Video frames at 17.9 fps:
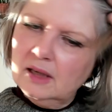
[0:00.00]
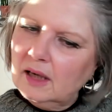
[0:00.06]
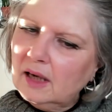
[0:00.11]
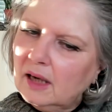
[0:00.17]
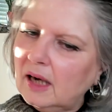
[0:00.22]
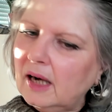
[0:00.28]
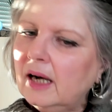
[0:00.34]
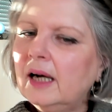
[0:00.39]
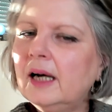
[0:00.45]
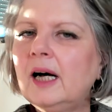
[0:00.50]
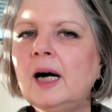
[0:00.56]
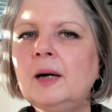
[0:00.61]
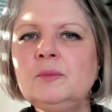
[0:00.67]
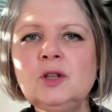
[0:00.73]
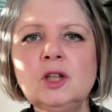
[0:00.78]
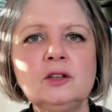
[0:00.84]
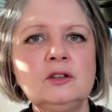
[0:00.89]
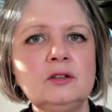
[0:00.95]

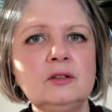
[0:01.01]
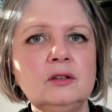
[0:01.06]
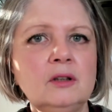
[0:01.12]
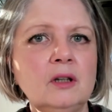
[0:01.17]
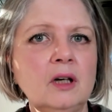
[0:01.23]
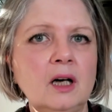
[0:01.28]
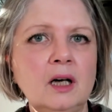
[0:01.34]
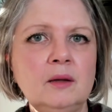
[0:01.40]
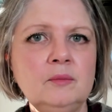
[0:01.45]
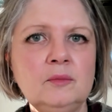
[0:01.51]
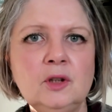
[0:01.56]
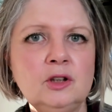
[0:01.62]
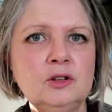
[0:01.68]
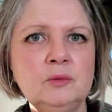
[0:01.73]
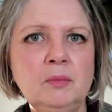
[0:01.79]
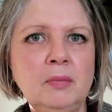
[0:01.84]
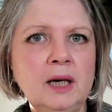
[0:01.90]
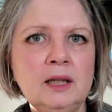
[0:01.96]
I'm
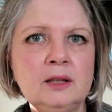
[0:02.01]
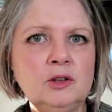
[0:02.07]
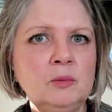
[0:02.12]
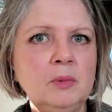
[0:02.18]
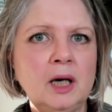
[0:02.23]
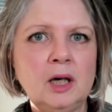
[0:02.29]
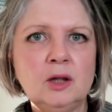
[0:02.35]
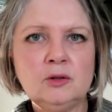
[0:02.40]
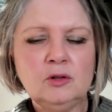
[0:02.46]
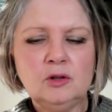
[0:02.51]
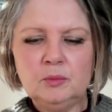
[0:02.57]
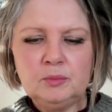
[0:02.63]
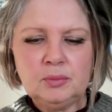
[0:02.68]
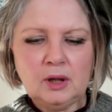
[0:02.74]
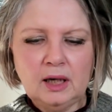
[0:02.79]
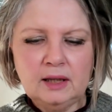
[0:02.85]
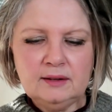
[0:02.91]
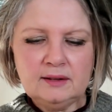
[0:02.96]
not mad about the
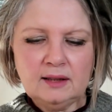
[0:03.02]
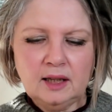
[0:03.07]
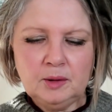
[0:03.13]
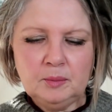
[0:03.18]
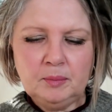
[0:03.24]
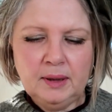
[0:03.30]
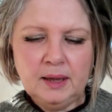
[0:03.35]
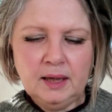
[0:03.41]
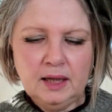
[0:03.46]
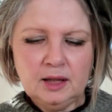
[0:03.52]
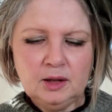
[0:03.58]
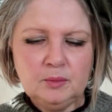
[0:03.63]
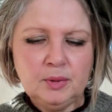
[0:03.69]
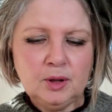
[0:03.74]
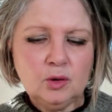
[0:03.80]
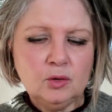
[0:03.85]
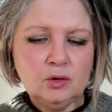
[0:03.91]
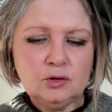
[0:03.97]
price I paid,
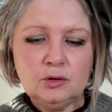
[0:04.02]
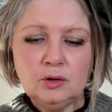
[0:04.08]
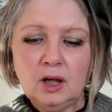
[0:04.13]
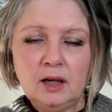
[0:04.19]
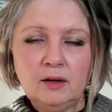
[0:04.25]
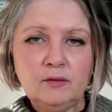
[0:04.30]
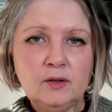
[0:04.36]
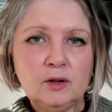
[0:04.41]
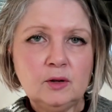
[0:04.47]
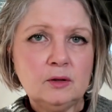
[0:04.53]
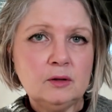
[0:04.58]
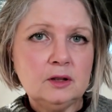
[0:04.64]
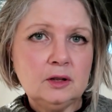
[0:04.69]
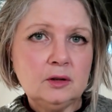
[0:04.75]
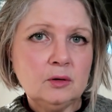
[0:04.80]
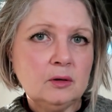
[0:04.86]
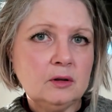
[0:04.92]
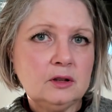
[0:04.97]
because you have the
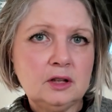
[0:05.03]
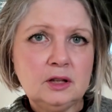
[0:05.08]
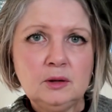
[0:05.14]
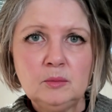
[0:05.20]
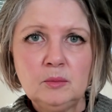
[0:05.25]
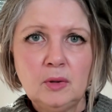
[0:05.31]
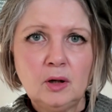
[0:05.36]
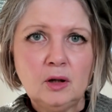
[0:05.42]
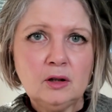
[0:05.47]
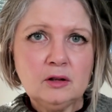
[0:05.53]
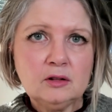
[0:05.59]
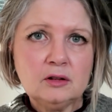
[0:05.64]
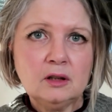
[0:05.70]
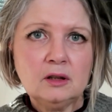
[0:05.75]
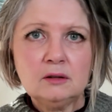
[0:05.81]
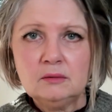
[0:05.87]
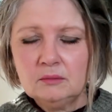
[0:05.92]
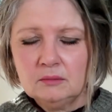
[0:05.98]
little tin box
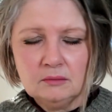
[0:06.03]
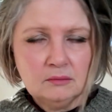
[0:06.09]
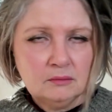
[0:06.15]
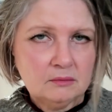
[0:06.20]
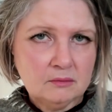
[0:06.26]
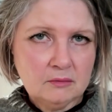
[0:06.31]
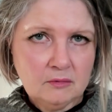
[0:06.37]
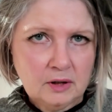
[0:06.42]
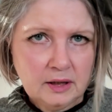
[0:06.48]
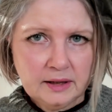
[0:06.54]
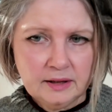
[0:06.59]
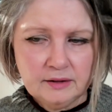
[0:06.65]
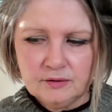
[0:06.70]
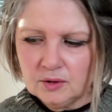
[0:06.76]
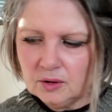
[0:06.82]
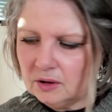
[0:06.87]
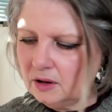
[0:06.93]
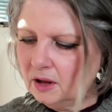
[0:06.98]
and
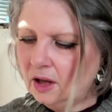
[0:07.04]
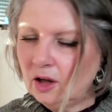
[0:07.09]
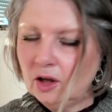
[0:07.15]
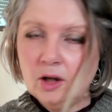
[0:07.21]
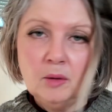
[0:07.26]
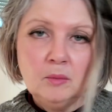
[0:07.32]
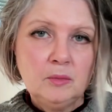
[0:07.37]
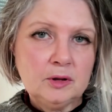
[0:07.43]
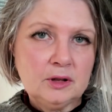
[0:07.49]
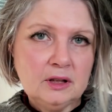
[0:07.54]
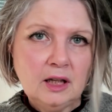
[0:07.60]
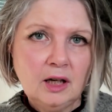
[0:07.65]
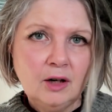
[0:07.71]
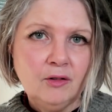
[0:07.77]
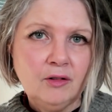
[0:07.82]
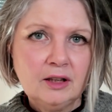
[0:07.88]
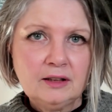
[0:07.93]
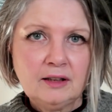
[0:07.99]
whatever. But
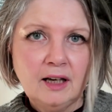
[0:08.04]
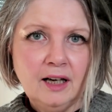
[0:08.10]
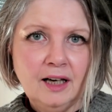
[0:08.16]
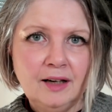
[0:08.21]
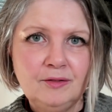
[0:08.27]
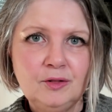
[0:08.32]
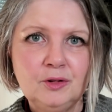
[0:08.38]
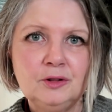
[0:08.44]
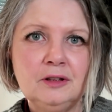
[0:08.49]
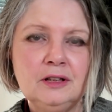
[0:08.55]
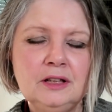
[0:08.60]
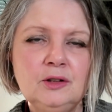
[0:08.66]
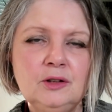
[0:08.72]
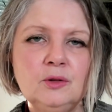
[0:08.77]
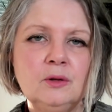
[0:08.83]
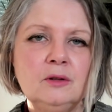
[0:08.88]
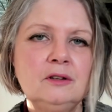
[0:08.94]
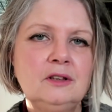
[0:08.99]
now that I have the
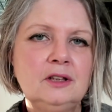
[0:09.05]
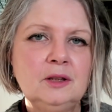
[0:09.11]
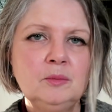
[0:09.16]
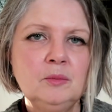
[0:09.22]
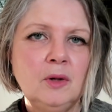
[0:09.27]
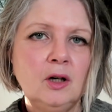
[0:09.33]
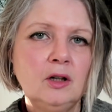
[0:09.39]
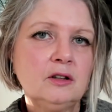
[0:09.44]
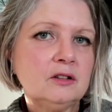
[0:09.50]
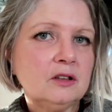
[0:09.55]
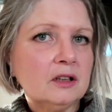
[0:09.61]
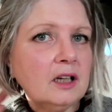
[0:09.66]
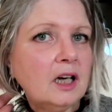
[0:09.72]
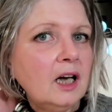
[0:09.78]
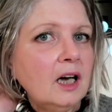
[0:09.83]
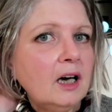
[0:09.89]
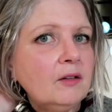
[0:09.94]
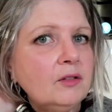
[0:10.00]
little tin box, and I
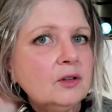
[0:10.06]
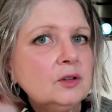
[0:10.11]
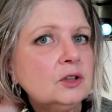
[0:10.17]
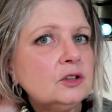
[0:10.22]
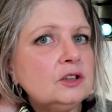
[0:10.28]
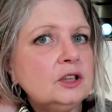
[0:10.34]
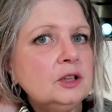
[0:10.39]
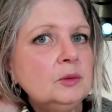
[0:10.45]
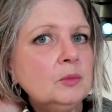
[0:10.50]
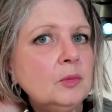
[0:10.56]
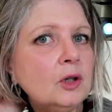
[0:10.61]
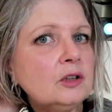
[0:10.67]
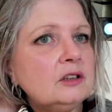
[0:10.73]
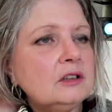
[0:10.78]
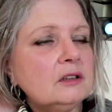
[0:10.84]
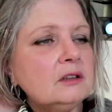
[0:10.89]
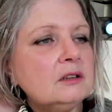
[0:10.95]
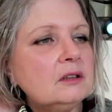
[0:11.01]
have other tin
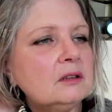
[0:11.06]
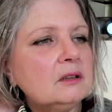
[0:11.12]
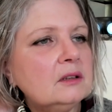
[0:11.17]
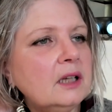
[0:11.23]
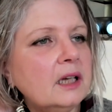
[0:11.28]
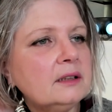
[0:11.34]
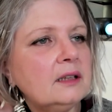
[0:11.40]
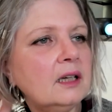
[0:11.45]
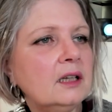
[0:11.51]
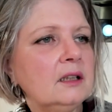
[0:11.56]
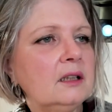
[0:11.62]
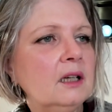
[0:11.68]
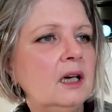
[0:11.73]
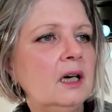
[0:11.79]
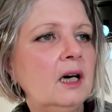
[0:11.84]
boxes that I